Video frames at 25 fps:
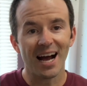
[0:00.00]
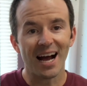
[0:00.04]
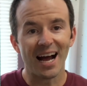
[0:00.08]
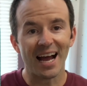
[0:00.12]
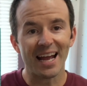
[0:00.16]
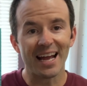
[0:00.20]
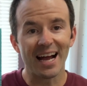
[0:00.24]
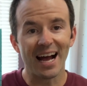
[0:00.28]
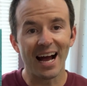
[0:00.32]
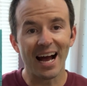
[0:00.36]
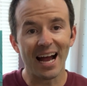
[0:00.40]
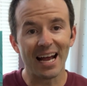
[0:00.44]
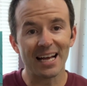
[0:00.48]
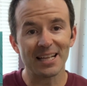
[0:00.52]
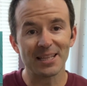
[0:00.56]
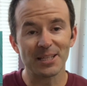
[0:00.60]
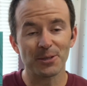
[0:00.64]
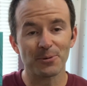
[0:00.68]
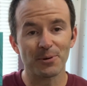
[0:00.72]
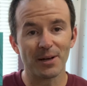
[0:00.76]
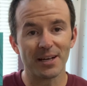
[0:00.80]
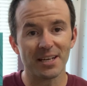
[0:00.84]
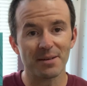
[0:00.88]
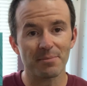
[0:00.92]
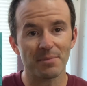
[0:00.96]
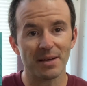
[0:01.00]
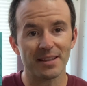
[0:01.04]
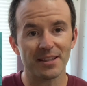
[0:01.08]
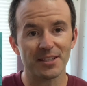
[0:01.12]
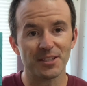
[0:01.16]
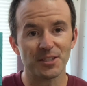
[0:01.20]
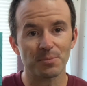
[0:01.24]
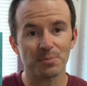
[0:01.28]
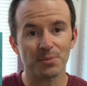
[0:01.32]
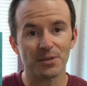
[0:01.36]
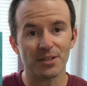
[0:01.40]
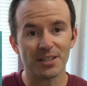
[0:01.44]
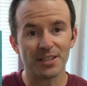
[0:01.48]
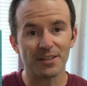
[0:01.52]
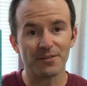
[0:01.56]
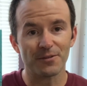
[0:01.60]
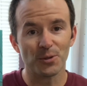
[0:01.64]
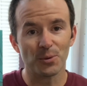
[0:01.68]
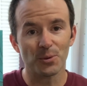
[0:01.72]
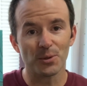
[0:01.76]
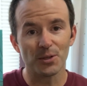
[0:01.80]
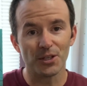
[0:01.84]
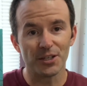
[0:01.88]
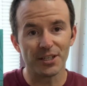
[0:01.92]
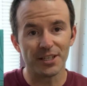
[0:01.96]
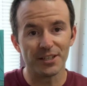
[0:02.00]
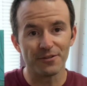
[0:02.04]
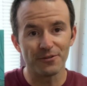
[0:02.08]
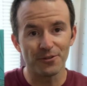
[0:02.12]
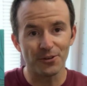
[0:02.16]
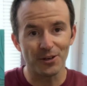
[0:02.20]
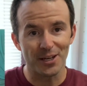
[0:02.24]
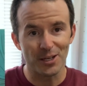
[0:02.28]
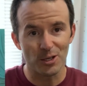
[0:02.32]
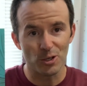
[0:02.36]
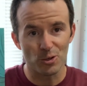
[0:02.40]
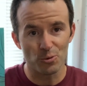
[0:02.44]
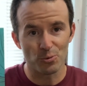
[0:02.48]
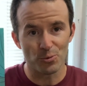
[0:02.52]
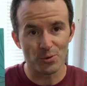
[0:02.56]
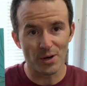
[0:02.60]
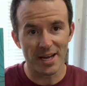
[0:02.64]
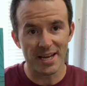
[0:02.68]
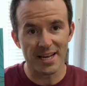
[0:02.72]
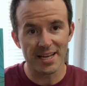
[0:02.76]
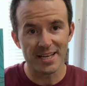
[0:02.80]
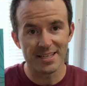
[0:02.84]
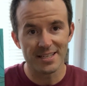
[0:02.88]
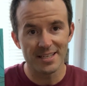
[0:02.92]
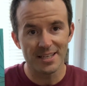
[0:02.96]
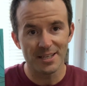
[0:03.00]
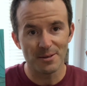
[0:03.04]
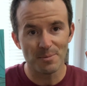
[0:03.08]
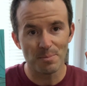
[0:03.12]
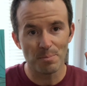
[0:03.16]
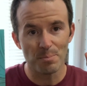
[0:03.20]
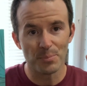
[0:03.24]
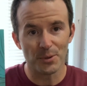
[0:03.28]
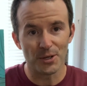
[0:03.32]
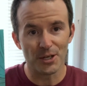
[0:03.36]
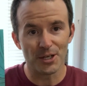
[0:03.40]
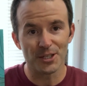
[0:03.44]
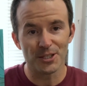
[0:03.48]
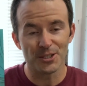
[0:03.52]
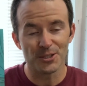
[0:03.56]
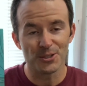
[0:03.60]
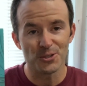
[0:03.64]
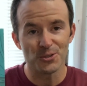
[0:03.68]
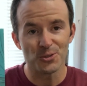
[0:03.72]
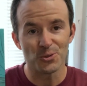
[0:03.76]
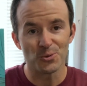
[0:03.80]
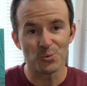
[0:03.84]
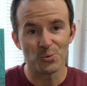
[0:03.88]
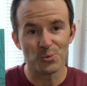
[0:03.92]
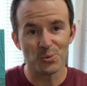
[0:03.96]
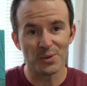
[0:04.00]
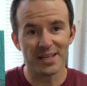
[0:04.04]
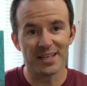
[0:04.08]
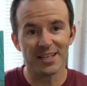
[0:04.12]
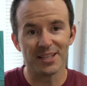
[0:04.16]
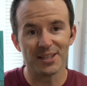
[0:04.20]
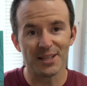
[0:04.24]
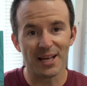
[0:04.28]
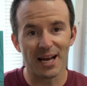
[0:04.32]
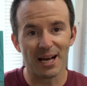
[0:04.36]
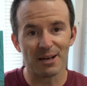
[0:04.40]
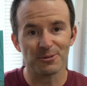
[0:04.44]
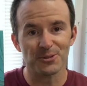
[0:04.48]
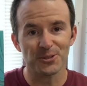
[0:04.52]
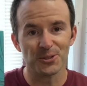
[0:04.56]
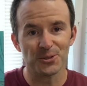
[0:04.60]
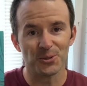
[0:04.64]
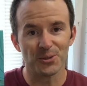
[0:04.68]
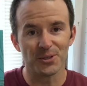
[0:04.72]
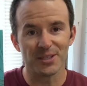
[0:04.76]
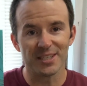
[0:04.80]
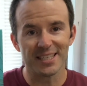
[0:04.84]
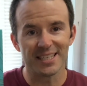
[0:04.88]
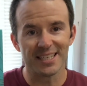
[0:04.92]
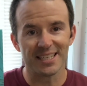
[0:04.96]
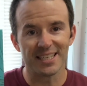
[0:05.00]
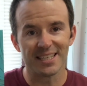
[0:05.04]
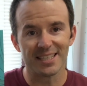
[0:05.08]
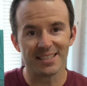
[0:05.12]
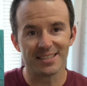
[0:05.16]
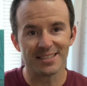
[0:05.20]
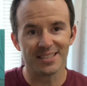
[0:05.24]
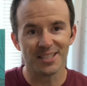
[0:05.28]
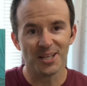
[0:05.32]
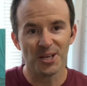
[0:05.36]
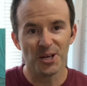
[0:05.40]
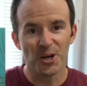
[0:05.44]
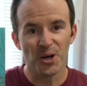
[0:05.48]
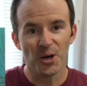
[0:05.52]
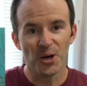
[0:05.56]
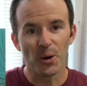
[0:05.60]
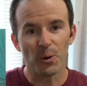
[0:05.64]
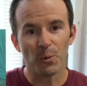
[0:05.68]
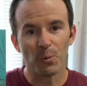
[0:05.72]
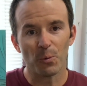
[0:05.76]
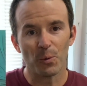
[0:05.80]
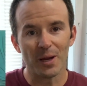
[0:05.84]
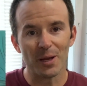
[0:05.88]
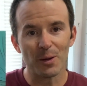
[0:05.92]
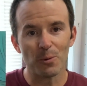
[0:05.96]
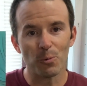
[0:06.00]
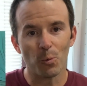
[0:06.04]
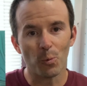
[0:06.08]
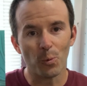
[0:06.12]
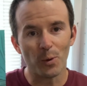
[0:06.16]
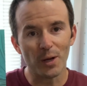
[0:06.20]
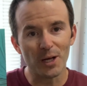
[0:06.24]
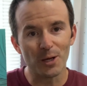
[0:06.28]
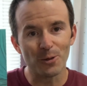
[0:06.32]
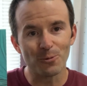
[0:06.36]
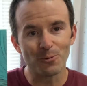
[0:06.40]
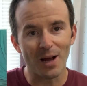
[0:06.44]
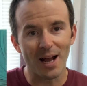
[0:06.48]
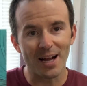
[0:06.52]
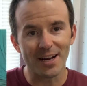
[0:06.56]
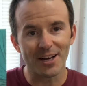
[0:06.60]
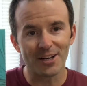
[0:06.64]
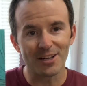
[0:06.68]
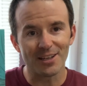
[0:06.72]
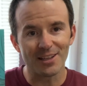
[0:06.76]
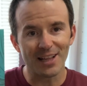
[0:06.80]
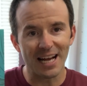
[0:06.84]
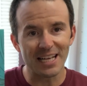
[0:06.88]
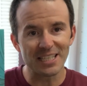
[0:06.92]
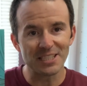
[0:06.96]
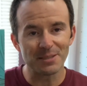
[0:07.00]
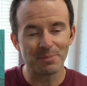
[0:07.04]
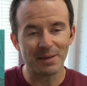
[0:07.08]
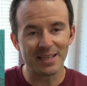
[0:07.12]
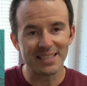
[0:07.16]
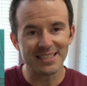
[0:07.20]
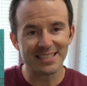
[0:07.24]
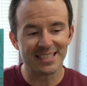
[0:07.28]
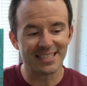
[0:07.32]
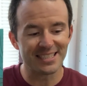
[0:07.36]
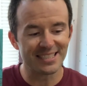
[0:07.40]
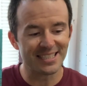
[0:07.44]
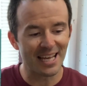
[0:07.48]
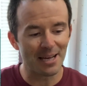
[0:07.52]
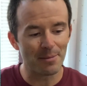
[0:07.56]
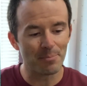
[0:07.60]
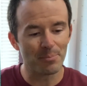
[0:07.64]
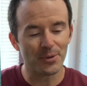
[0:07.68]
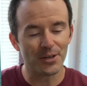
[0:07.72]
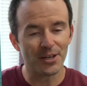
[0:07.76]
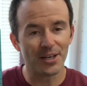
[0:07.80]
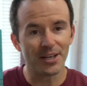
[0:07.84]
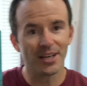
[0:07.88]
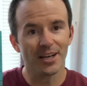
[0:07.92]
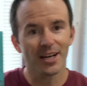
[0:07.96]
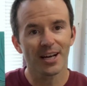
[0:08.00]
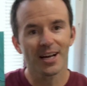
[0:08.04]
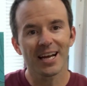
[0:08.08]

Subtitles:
I highly recommend this book. If you were looking for a great book to read aloud to your kids, We Will Rock Our Classmates is that book.